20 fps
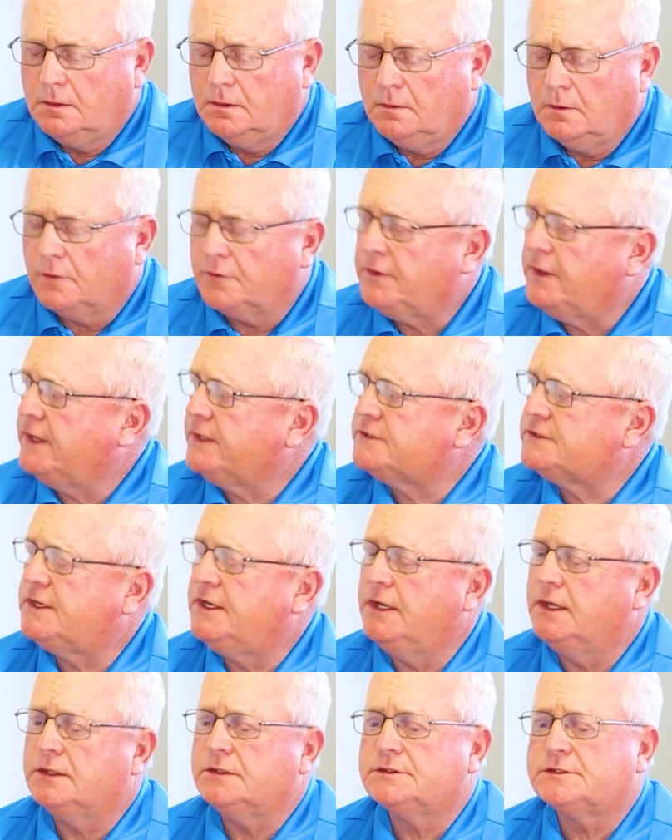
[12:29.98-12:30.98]
Well, thanks,
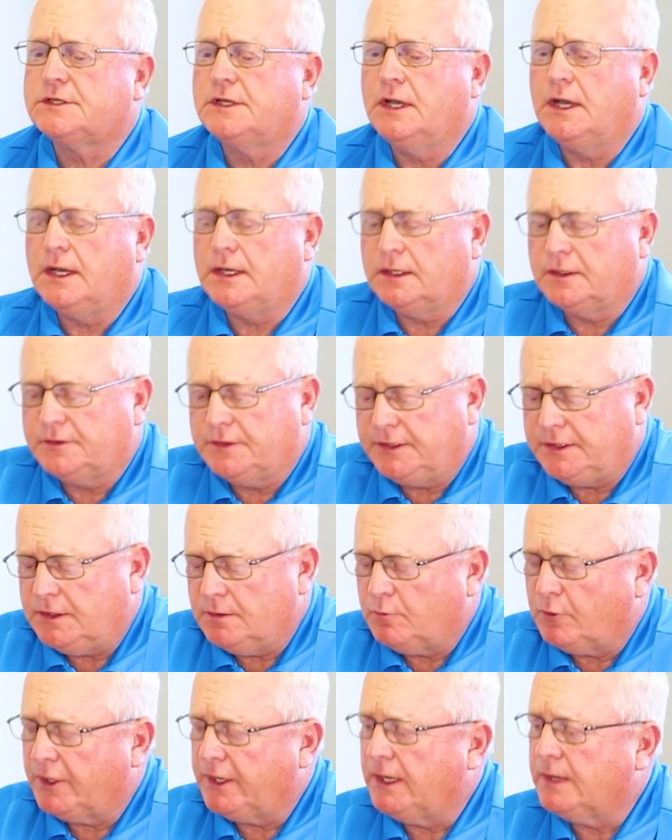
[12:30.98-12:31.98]
Kent and Scott. I think
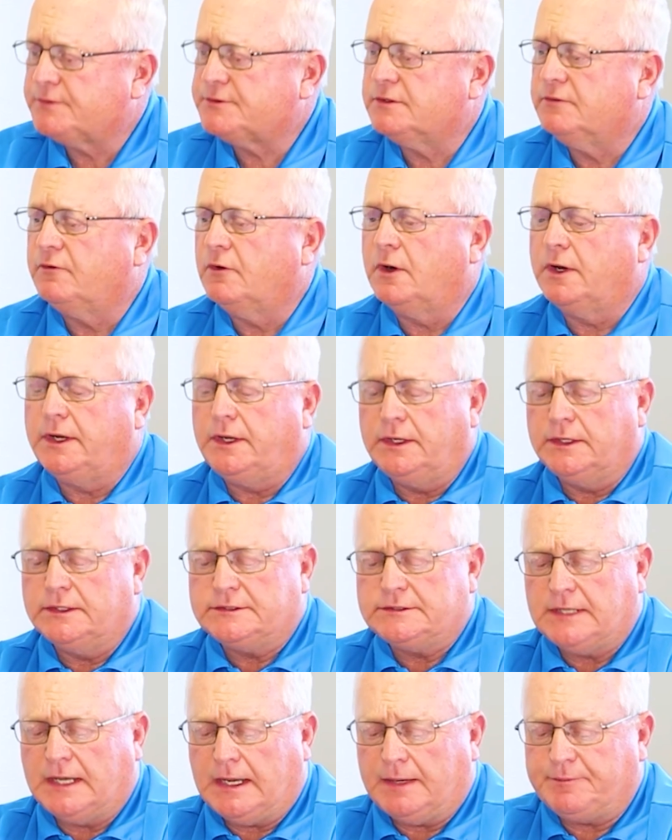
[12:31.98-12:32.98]
you bring up some very
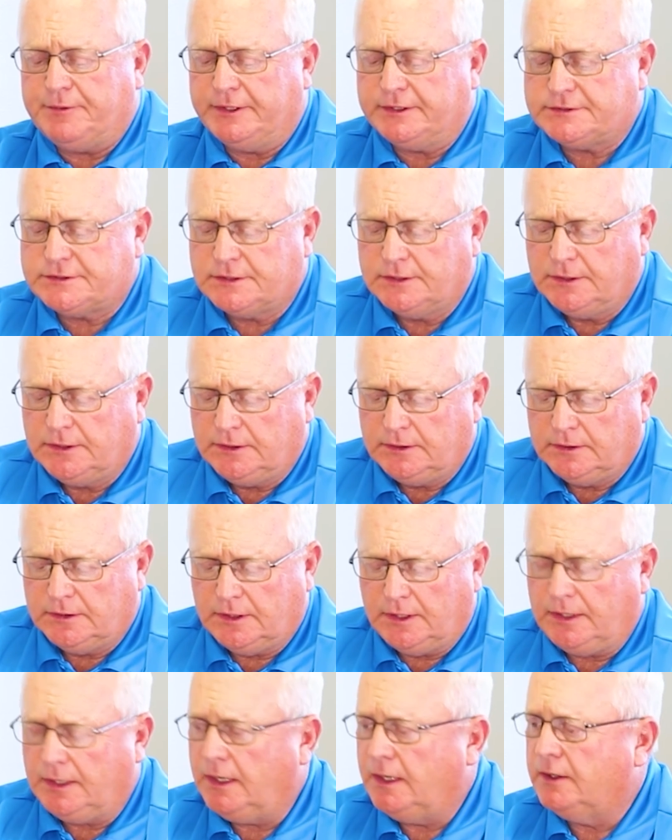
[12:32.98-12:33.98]
good topics,
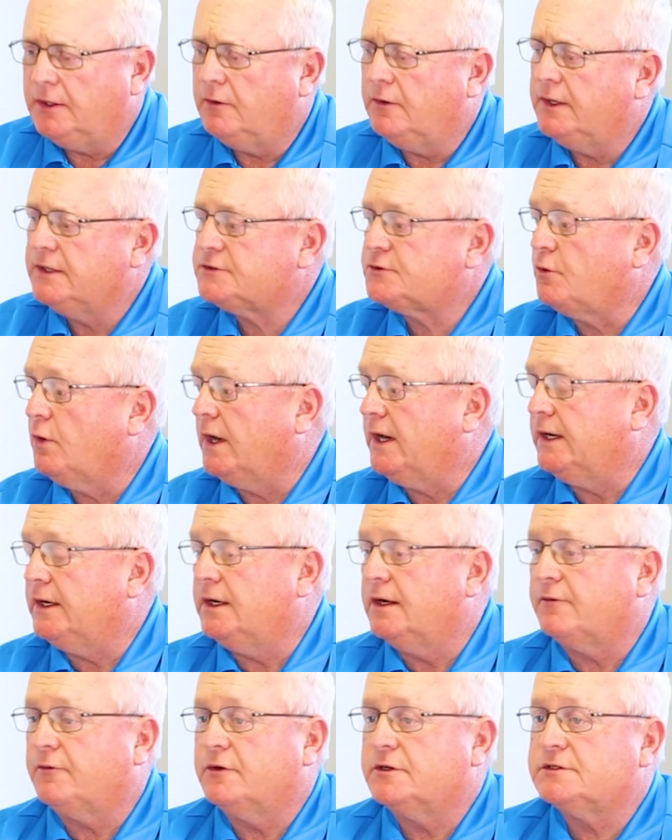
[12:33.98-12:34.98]
and there is quite a
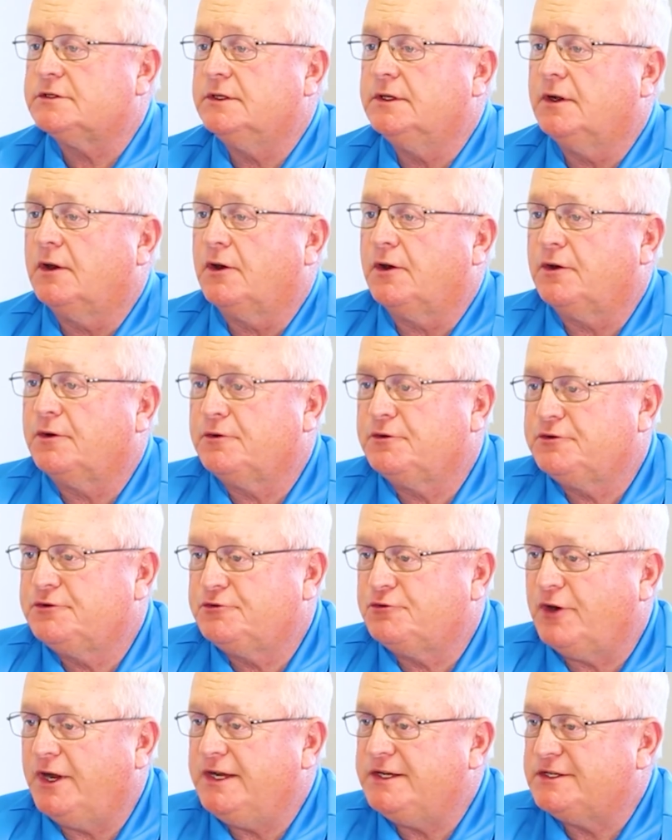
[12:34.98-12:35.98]
difference in our
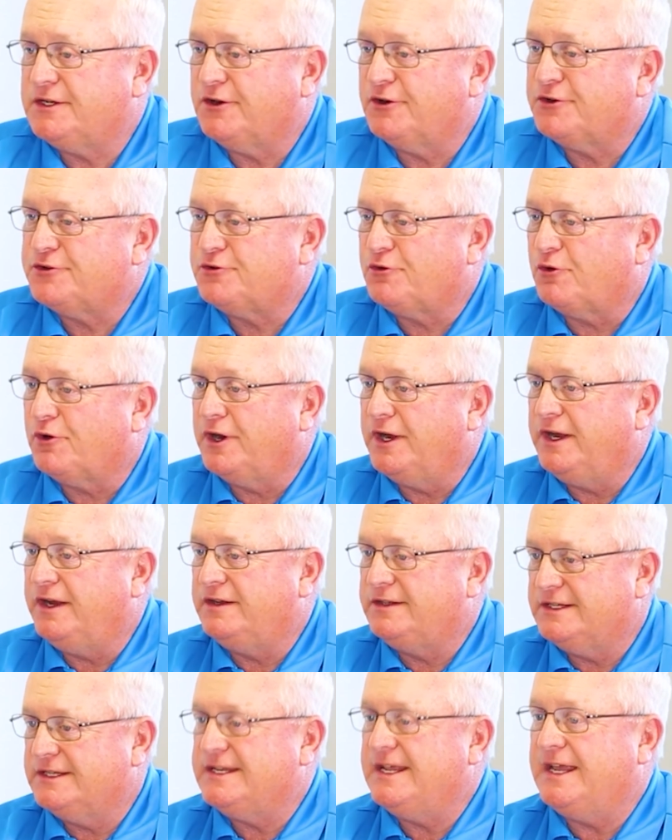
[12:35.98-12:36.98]
trade territory
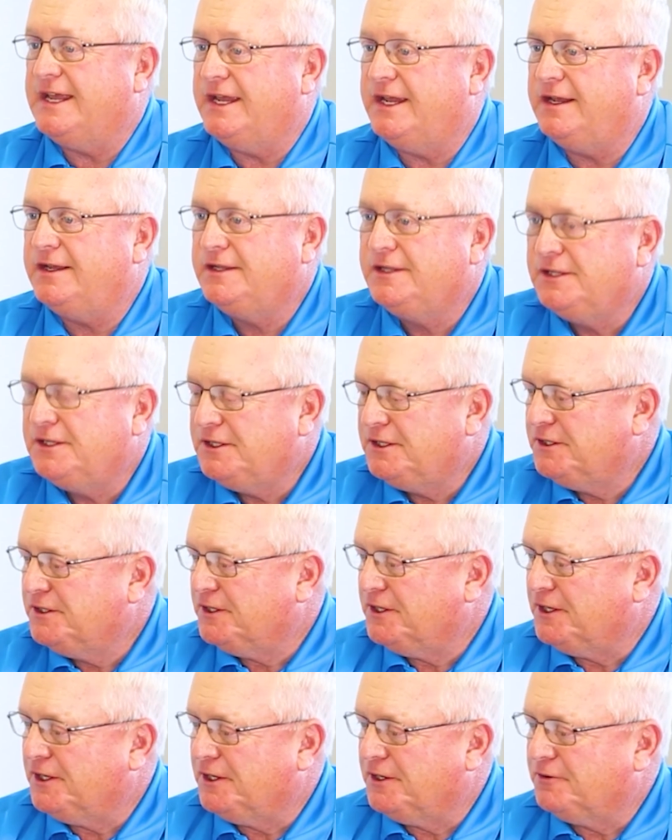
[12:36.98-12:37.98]
today.
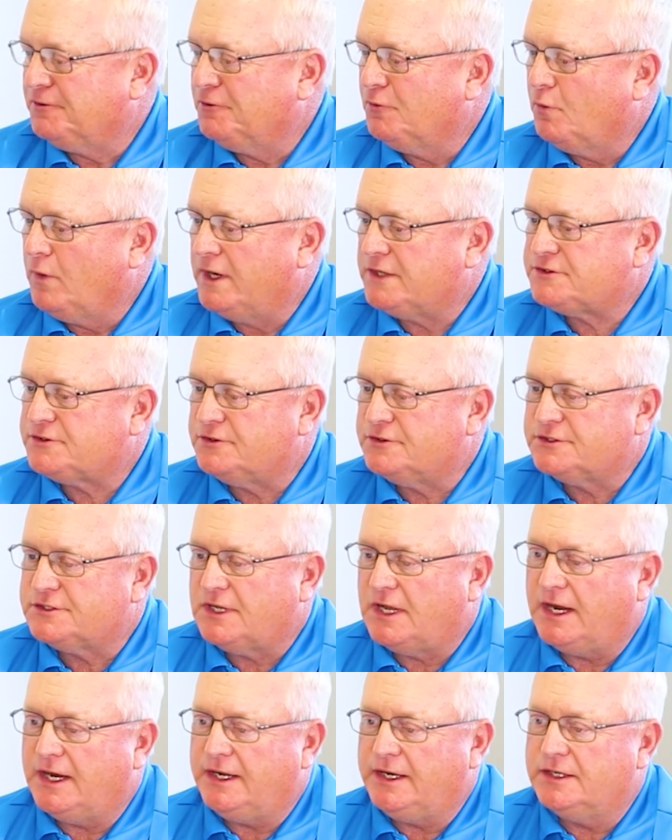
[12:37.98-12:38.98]
The western
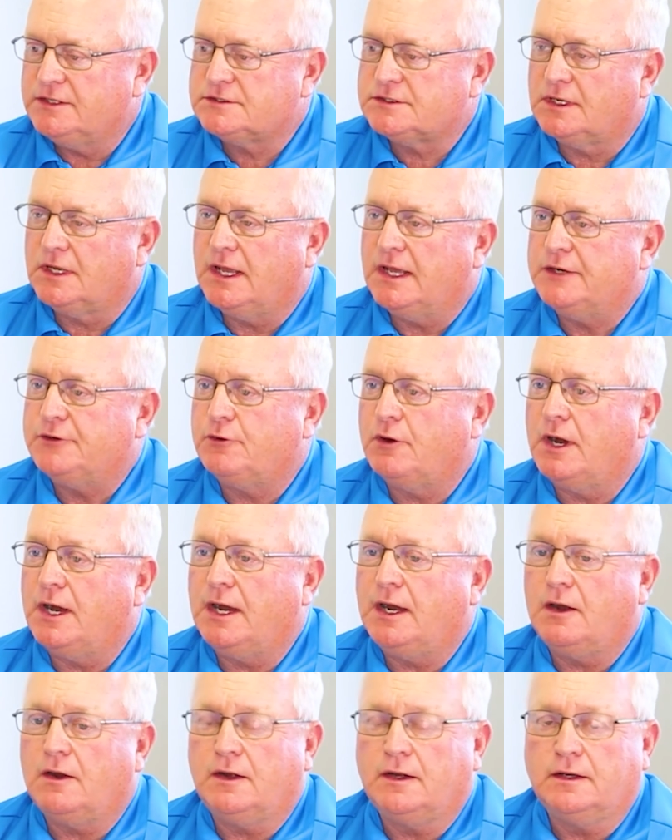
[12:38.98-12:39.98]
side is a lot
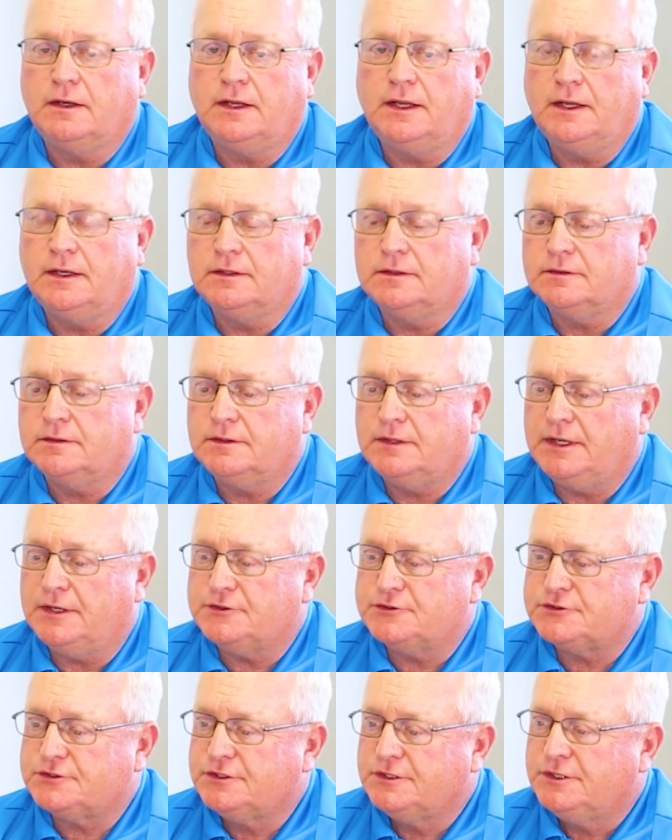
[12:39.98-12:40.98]
drier and
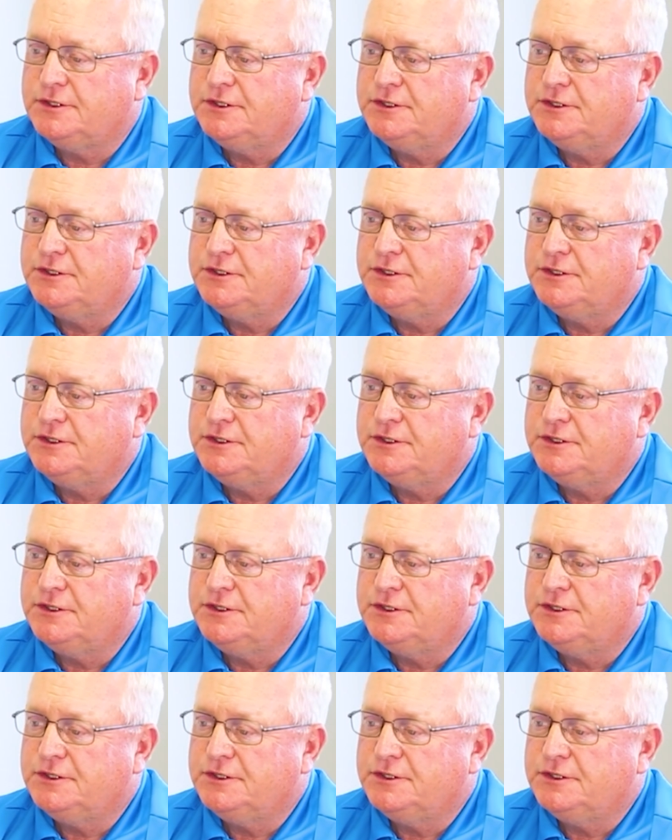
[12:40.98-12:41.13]
is